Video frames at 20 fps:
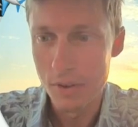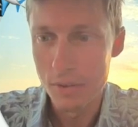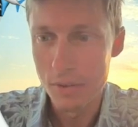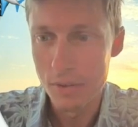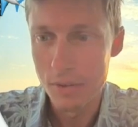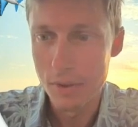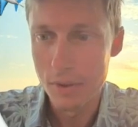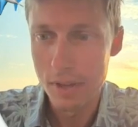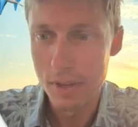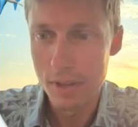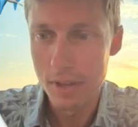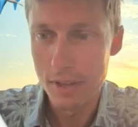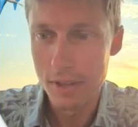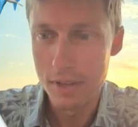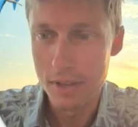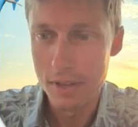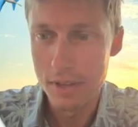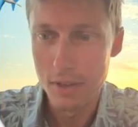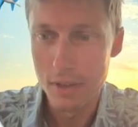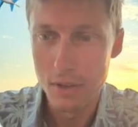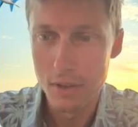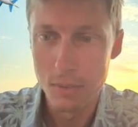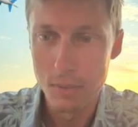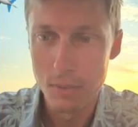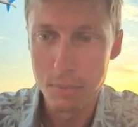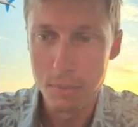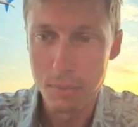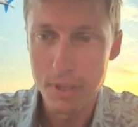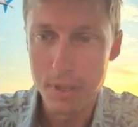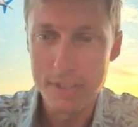and then a
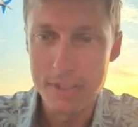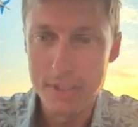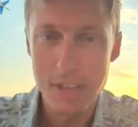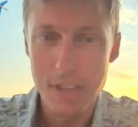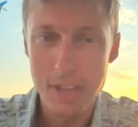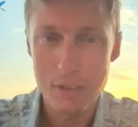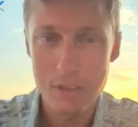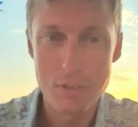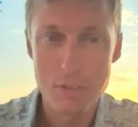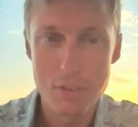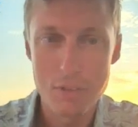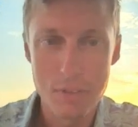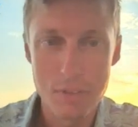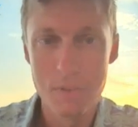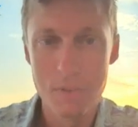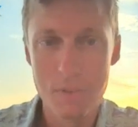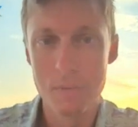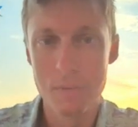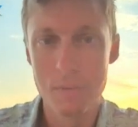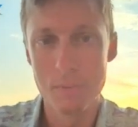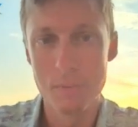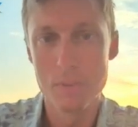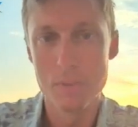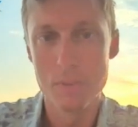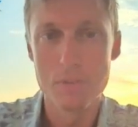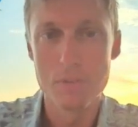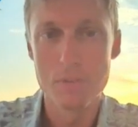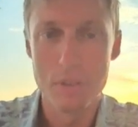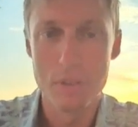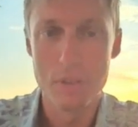replace action, which
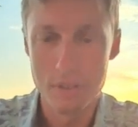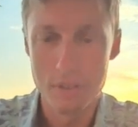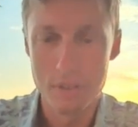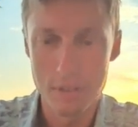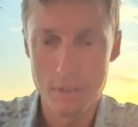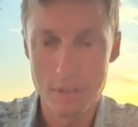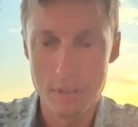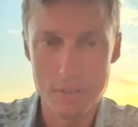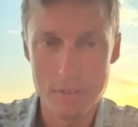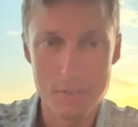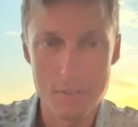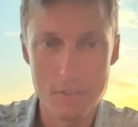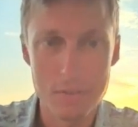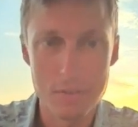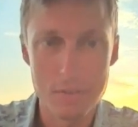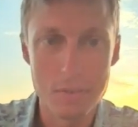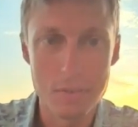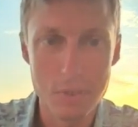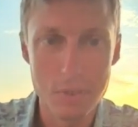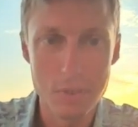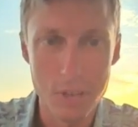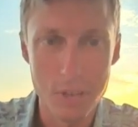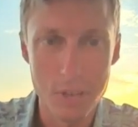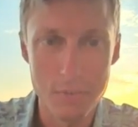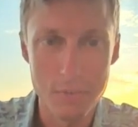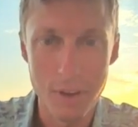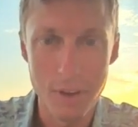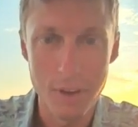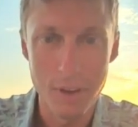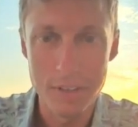is like
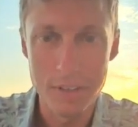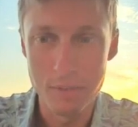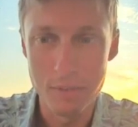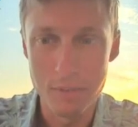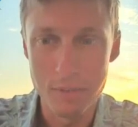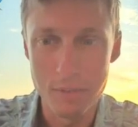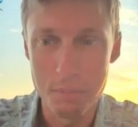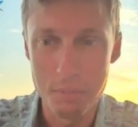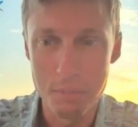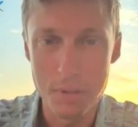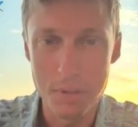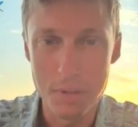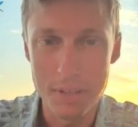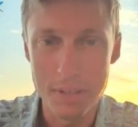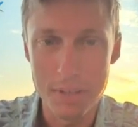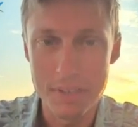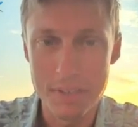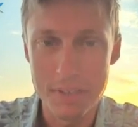find and replace,